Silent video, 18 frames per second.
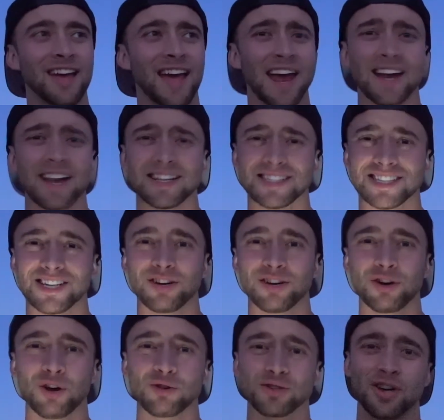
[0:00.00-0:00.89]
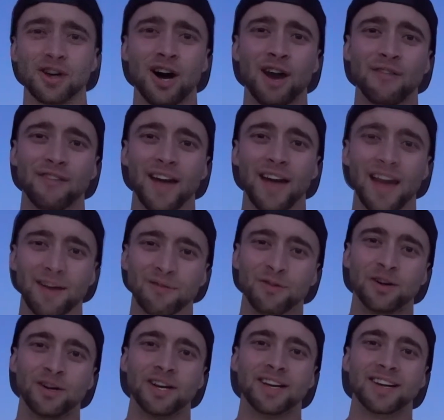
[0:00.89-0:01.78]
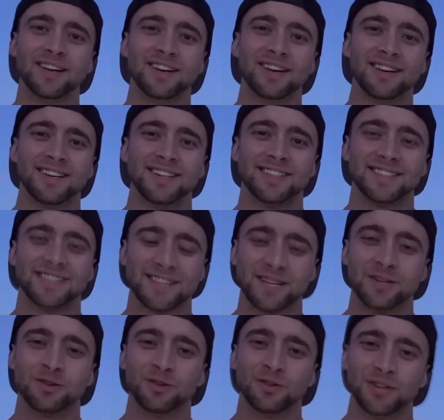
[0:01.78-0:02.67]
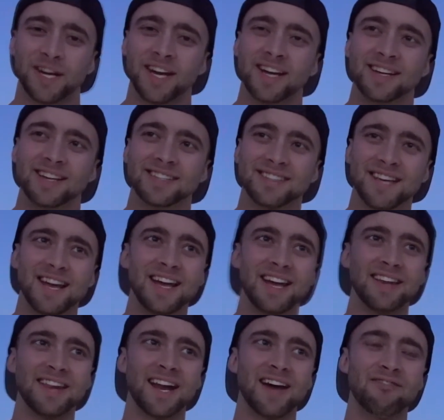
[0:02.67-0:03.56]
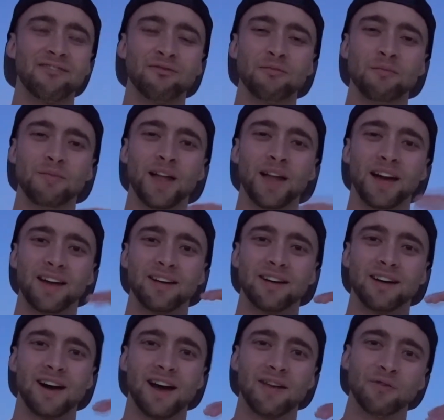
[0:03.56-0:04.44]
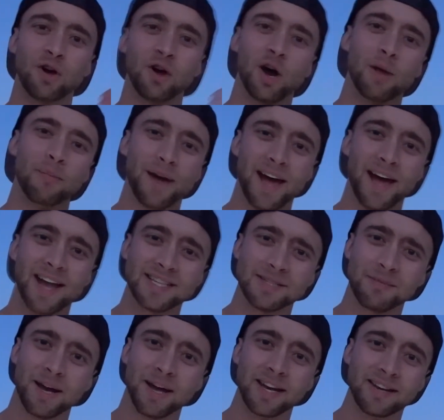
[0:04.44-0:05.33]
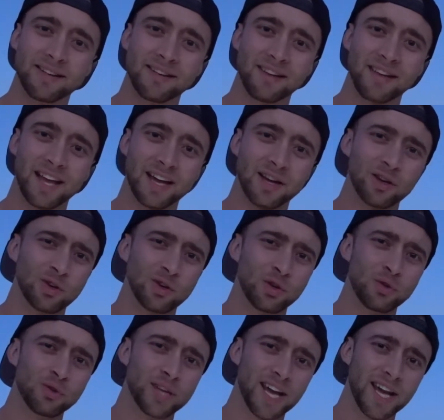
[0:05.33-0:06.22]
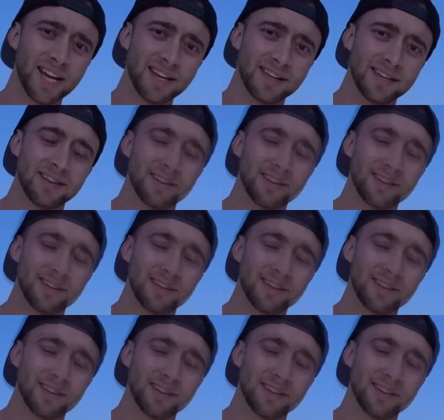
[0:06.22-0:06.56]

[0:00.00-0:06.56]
and it still goes off every single day saying that I've gone past my due date.